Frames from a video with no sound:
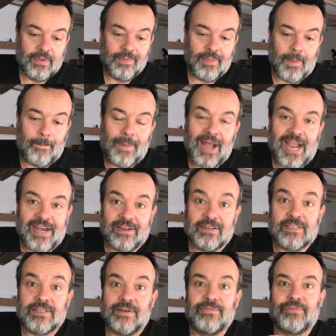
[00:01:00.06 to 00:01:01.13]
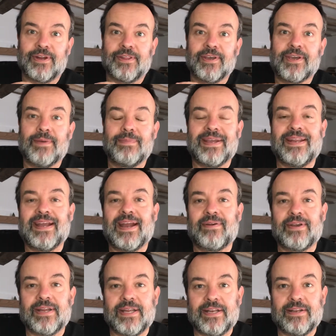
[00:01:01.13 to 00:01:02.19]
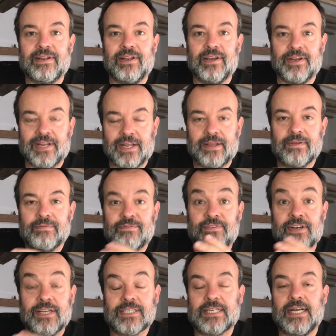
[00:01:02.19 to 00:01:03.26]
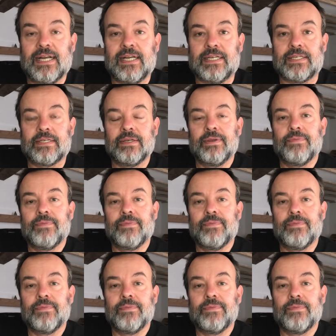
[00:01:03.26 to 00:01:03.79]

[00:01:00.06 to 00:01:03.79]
the pain and suffering that can be inherent in learning firsthand.